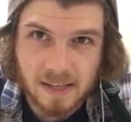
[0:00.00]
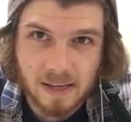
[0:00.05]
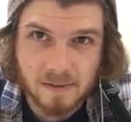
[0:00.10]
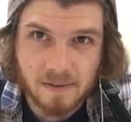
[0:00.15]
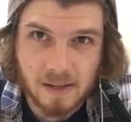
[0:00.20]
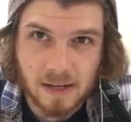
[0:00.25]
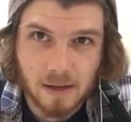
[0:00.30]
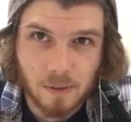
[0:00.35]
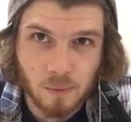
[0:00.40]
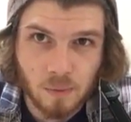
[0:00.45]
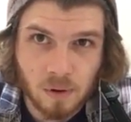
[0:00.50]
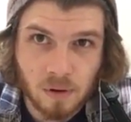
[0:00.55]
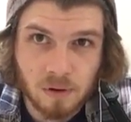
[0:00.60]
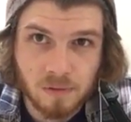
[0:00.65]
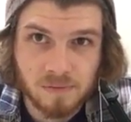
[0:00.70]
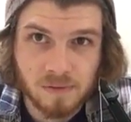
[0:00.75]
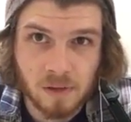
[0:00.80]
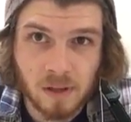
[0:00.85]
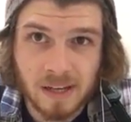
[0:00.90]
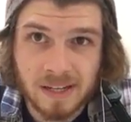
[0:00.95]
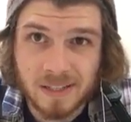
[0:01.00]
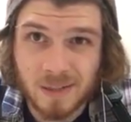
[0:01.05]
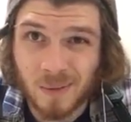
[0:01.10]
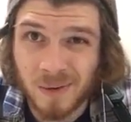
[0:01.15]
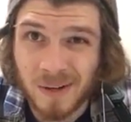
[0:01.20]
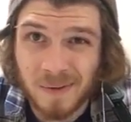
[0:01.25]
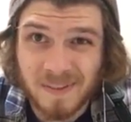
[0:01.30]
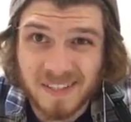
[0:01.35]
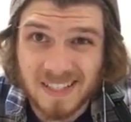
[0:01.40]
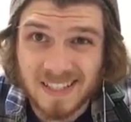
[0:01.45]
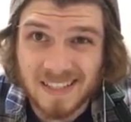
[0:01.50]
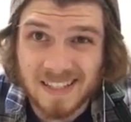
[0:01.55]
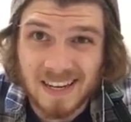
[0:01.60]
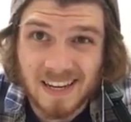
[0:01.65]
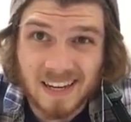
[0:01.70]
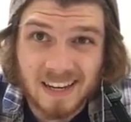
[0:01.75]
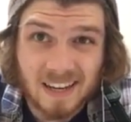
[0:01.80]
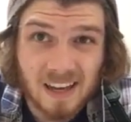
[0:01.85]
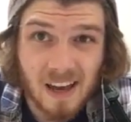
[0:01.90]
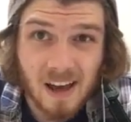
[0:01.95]
Give that a whirl for like 20 minutes a
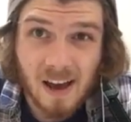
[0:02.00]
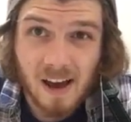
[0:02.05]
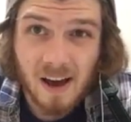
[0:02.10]
day